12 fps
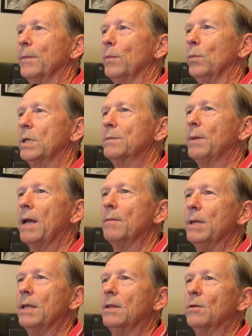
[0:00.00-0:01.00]
which might
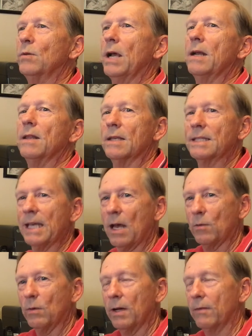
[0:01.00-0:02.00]
be the rate of the
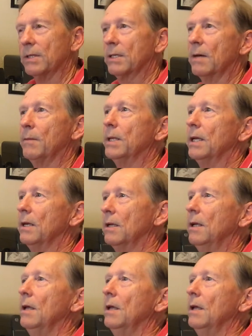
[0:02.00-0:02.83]
sound wave that's coming in.